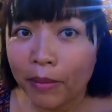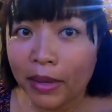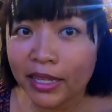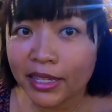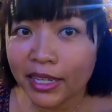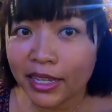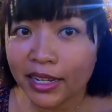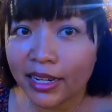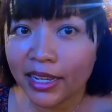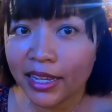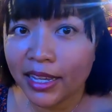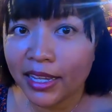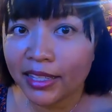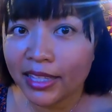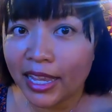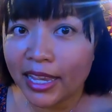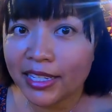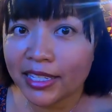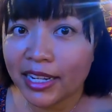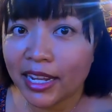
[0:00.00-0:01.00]
Basically,
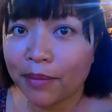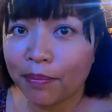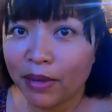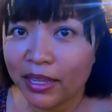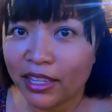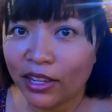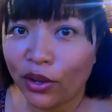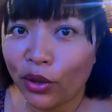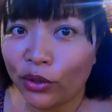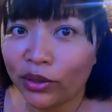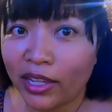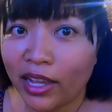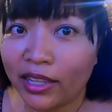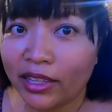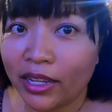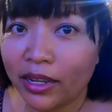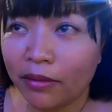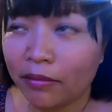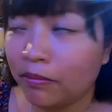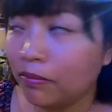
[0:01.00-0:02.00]
it tastes like pina
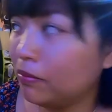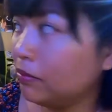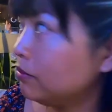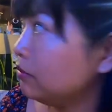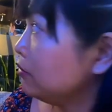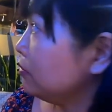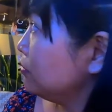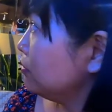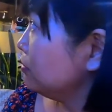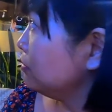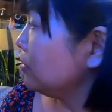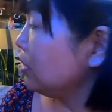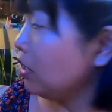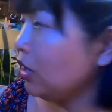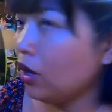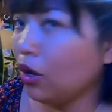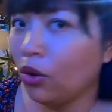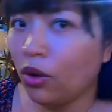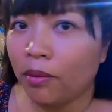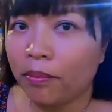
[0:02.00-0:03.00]
colada.
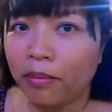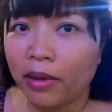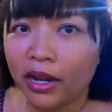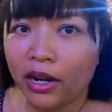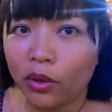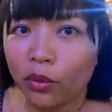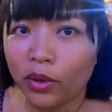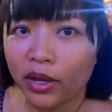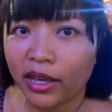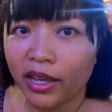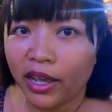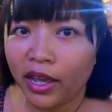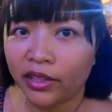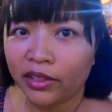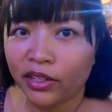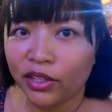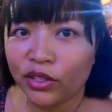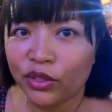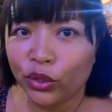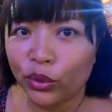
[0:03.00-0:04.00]
Oh, and by the way, I
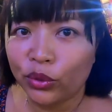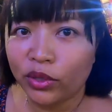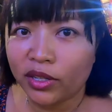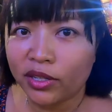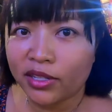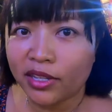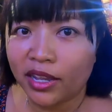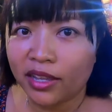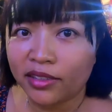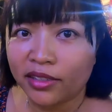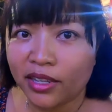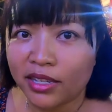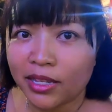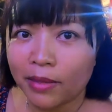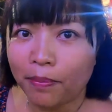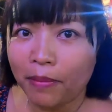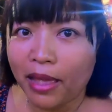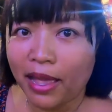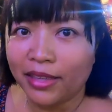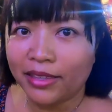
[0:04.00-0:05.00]
didn't notice that
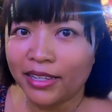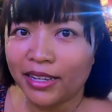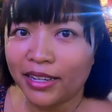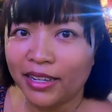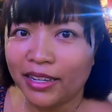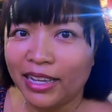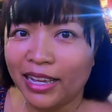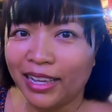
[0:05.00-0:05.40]
there's a band here.